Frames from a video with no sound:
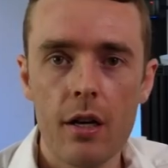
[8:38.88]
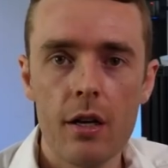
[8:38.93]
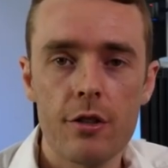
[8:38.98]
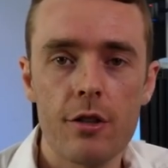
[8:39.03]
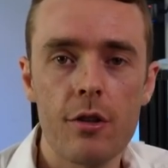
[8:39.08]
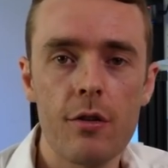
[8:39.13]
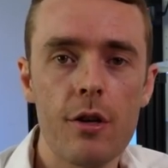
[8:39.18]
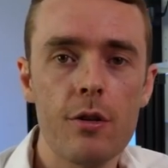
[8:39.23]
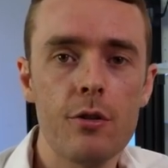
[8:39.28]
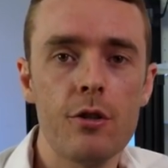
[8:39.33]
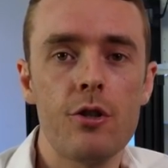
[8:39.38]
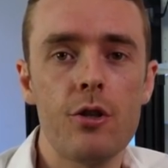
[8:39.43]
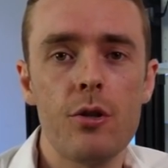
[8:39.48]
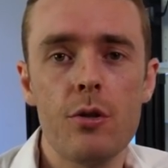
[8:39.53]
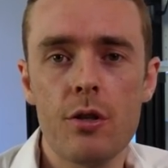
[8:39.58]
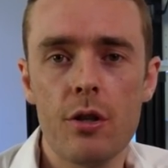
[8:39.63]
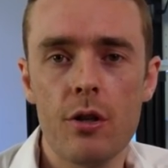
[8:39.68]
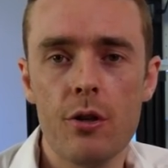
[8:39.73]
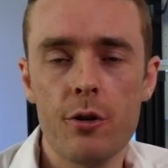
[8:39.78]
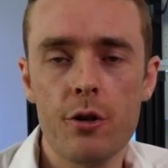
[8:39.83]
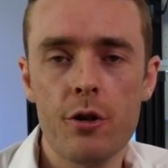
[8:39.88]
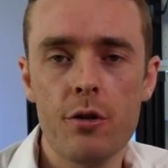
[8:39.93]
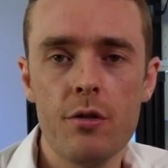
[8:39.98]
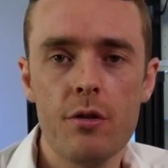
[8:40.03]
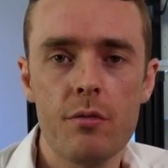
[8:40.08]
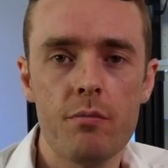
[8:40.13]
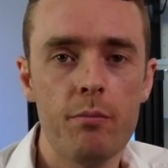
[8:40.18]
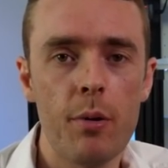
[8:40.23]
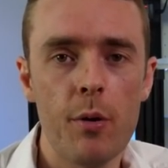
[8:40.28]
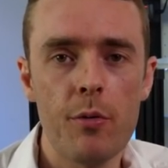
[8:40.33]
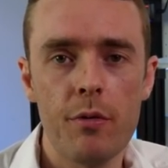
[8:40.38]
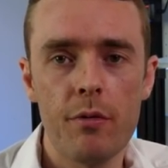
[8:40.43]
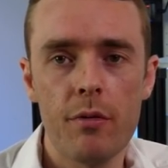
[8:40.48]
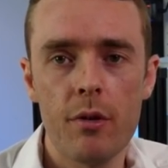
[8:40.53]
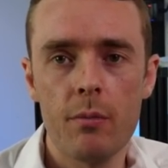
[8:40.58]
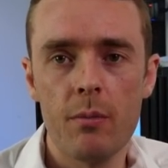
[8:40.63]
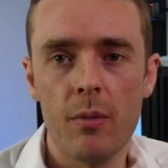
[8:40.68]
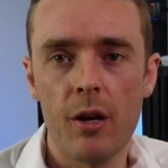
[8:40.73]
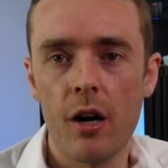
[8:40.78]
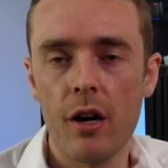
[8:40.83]
So those are two solutions. Both of
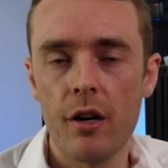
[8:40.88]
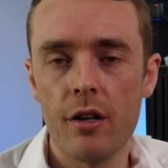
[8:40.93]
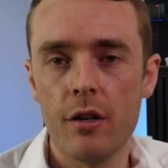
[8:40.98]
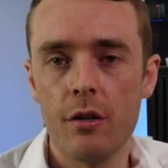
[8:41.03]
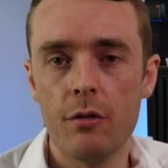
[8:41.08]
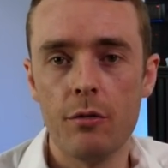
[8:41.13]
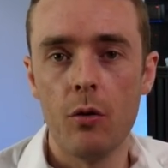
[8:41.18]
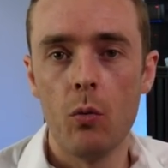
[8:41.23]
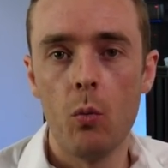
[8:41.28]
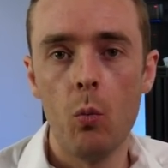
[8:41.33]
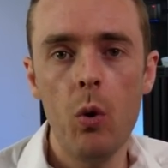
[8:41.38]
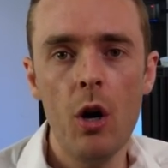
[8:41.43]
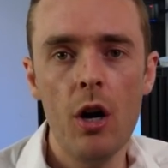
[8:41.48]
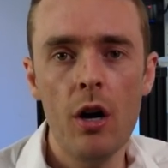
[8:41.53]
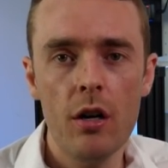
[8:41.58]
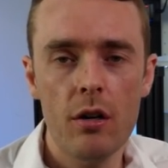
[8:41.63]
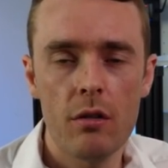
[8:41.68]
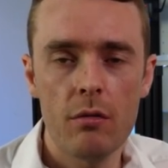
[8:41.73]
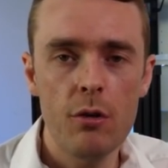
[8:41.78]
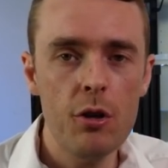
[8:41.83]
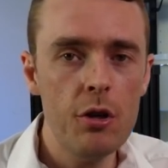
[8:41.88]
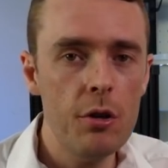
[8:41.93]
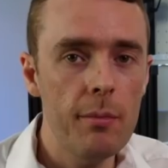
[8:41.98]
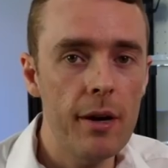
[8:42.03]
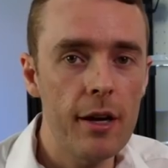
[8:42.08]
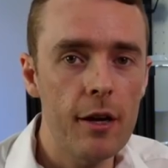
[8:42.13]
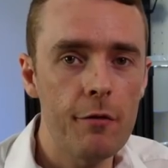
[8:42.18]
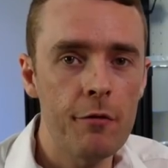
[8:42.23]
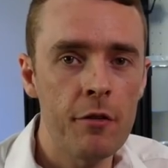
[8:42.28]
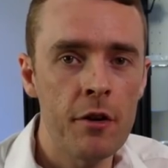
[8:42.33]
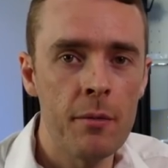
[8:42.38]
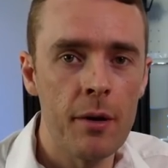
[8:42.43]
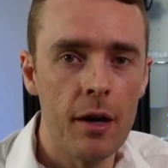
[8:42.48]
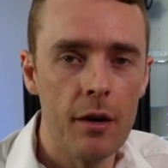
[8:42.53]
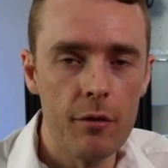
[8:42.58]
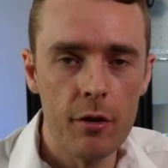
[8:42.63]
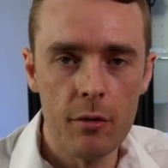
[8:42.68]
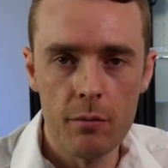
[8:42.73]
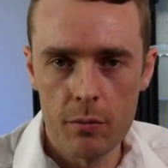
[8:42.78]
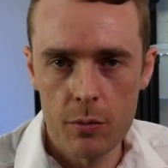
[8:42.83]
them kind of work. You can make a frame out
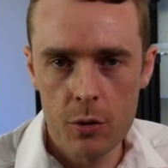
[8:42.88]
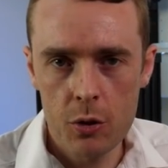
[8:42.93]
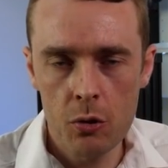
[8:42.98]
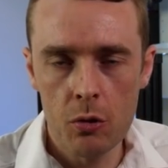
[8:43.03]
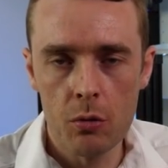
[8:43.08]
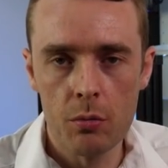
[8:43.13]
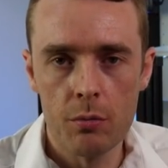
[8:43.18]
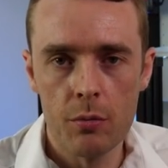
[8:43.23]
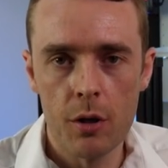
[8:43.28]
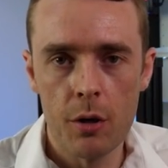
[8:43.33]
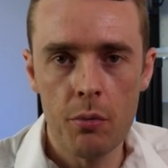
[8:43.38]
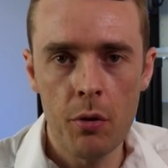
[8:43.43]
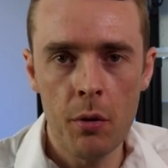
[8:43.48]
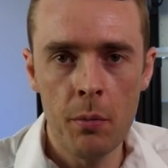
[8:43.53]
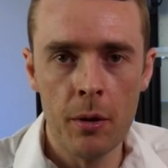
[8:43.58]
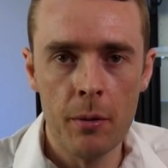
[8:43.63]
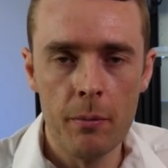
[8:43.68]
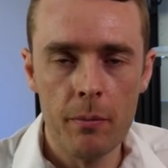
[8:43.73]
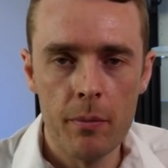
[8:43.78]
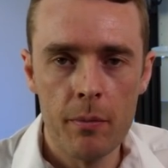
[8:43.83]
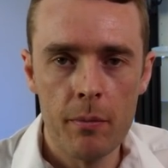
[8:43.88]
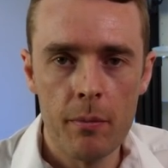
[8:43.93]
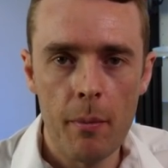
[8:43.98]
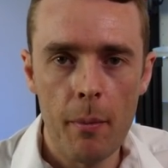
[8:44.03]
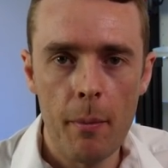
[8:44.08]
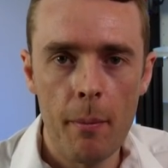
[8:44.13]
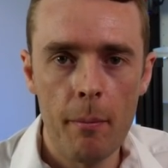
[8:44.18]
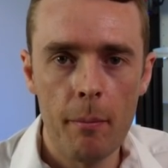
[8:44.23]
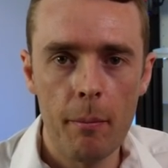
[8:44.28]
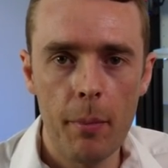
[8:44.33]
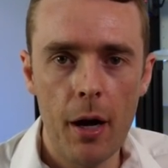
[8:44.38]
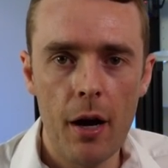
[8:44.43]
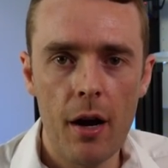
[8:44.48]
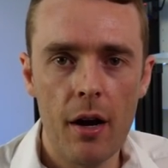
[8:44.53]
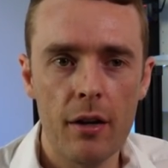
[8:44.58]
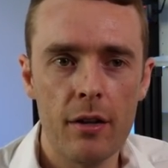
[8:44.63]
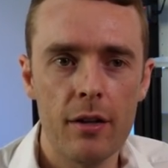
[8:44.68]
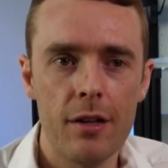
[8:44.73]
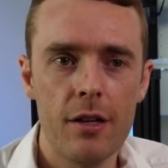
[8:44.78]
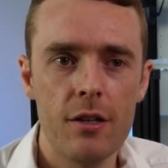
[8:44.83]
of them. Sure, no problem.
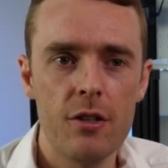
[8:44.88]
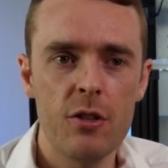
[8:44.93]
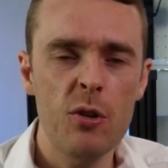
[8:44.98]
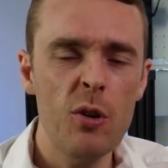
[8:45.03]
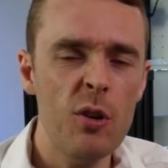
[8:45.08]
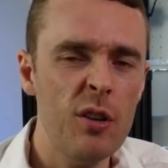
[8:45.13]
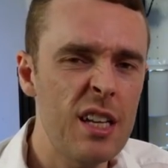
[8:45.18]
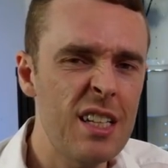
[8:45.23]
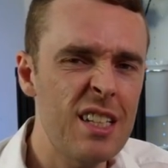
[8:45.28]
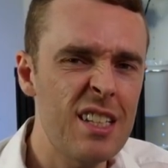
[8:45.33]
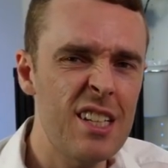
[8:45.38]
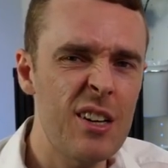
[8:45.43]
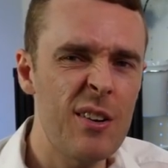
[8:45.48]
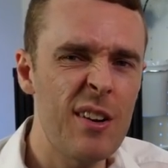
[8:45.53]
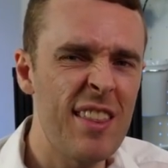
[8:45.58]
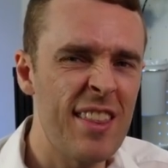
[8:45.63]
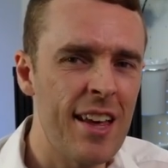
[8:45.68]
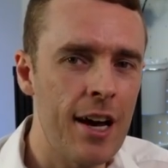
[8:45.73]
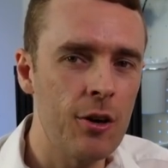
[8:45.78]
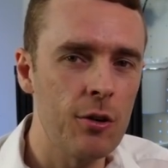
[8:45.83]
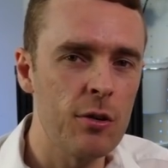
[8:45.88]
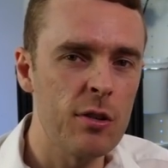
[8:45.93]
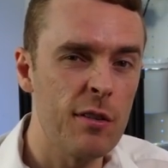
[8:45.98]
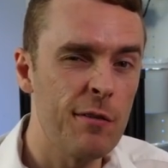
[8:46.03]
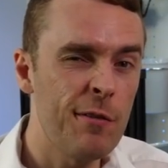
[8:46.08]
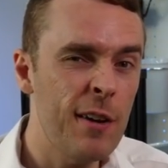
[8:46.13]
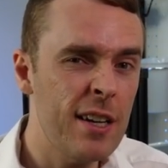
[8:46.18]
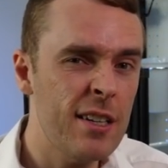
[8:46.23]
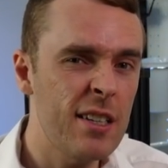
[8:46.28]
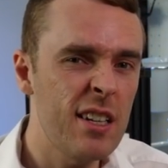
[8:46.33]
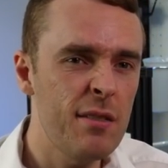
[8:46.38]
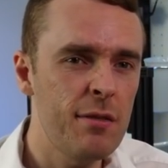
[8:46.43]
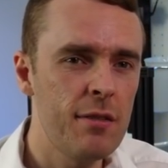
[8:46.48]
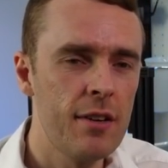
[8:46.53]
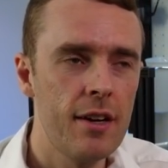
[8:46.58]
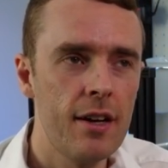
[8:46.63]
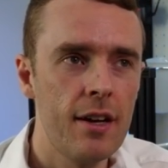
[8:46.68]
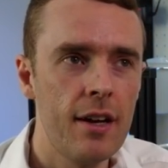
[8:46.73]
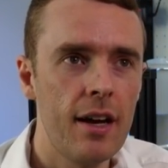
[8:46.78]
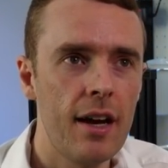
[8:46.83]
But it's not necessarily that cost effective,
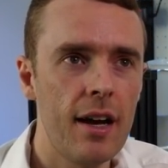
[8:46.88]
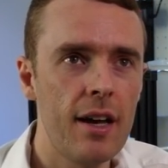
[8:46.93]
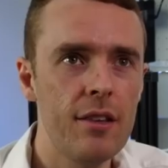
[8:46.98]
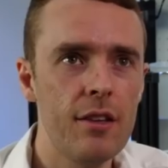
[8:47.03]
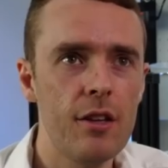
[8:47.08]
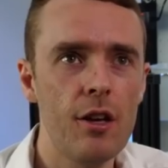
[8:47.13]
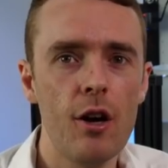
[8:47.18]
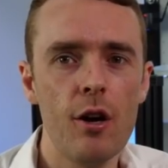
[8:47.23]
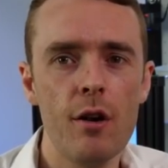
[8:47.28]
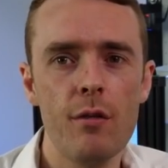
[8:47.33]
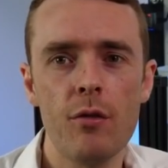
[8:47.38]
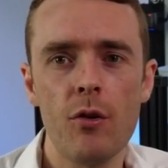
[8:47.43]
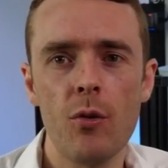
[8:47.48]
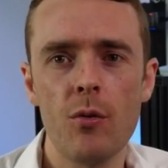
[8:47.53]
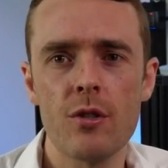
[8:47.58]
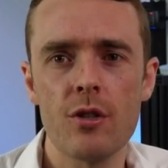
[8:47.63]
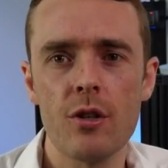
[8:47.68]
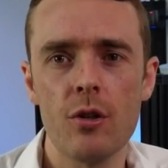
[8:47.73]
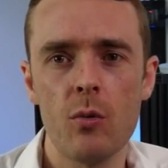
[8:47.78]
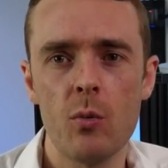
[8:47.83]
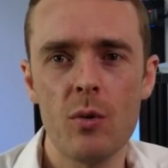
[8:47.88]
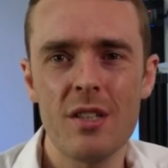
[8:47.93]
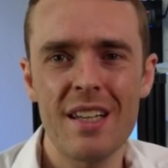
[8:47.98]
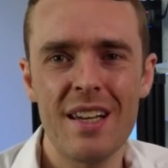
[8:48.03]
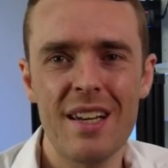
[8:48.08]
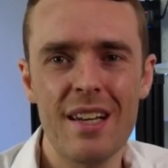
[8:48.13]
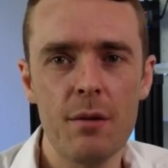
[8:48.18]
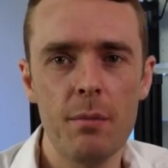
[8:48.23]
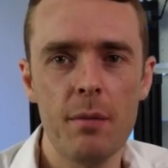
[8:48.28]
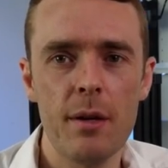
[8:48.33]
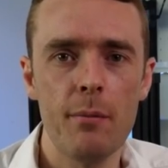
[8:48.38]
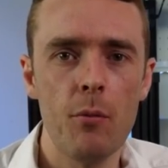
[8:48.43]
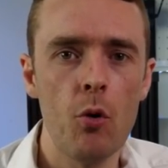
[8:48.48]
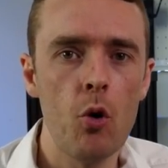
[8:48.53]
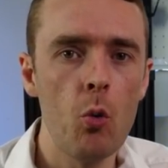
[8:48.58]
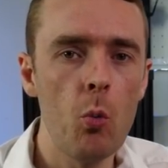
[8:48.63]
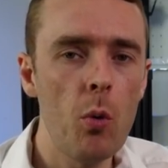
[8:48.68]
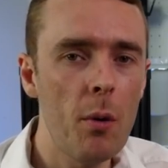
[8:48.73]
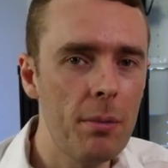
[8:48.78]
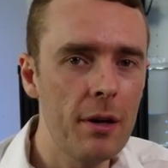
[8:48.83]
and the overall result was a little bit
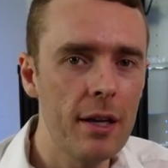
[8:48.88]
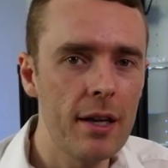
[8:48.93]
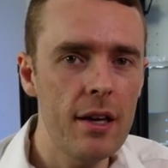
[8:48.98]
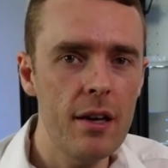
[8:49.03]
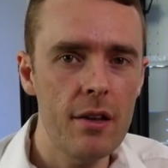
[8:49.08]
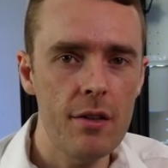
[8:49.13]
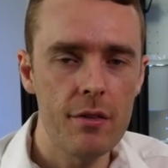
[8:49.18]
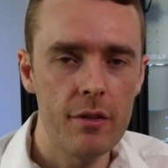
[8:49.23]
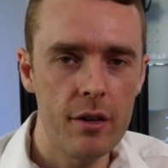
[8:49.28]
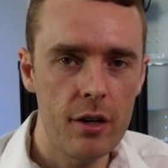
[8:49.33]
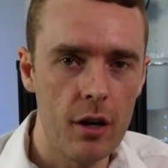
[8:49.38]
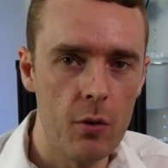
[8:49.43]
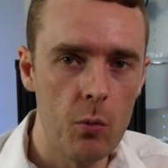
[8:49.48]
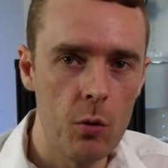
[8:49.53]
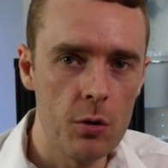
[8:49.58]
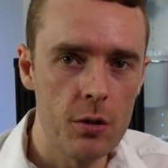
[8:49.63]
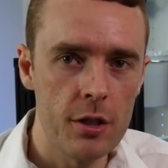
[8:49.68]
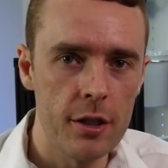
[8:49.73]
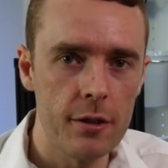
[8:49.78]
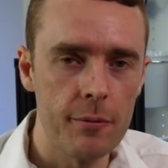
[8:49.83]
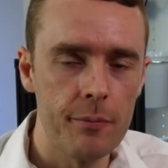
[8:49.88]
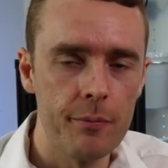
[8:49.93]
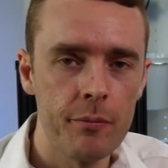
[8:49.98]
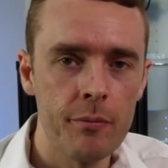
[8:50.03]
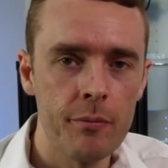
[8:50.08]
more wobbly than I wanted.